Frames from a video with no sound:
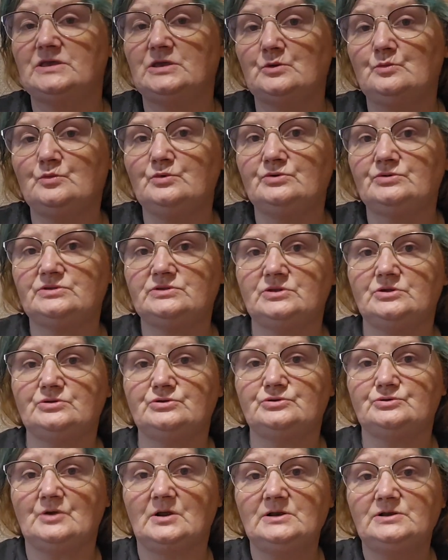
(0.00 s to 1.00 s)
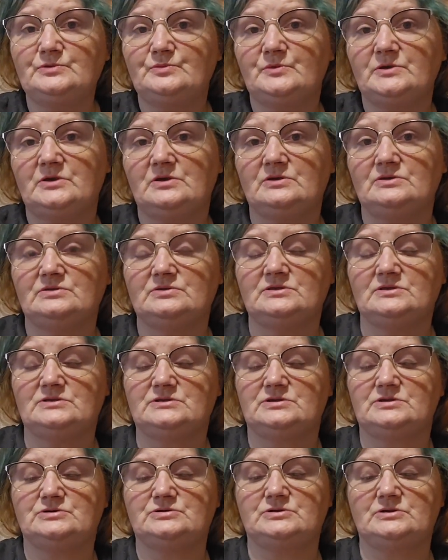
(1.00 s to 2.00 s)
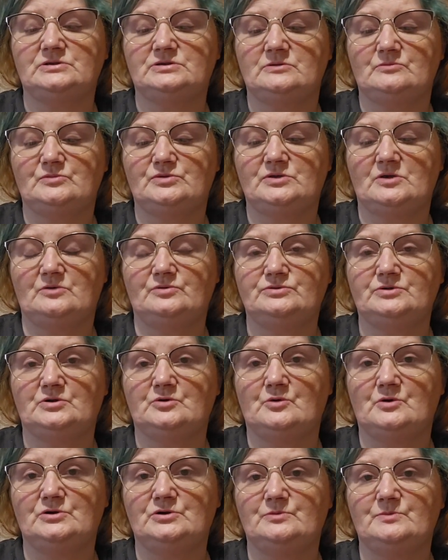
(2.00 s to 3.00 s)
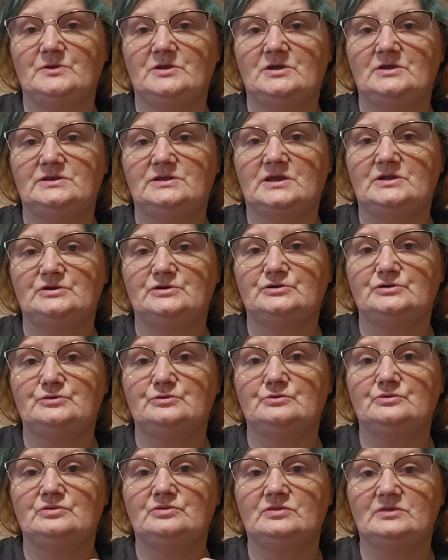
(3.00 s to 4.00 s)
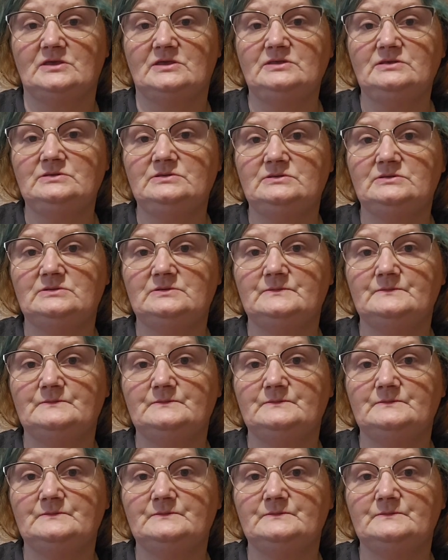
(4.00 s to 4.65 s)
It will still stretch because the stitches themselves are going to be attached to this.